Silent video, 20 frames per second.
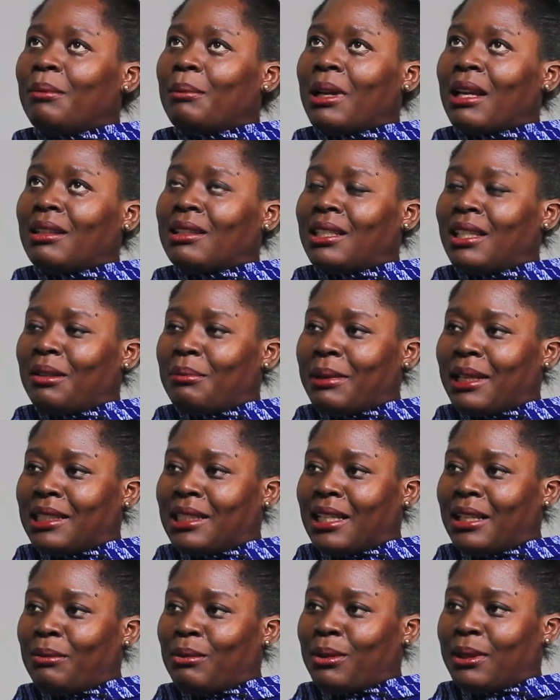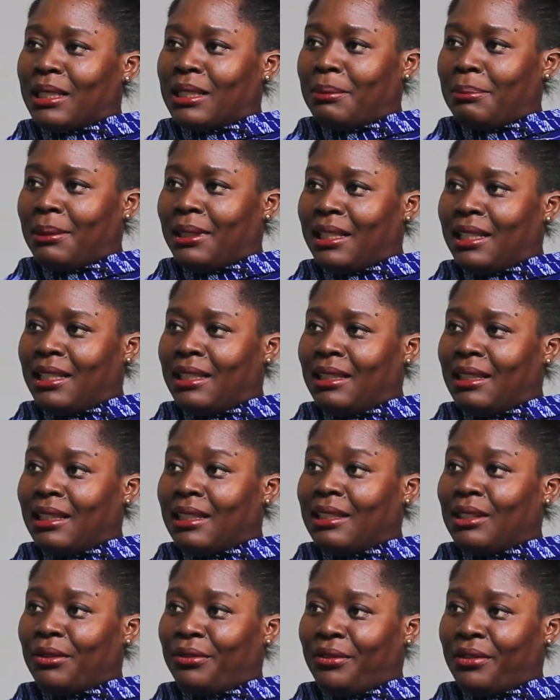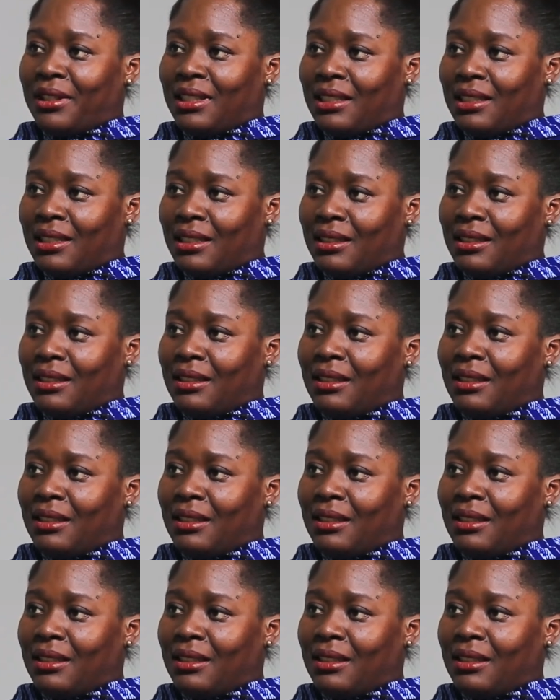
I'll take my time to explain the differences.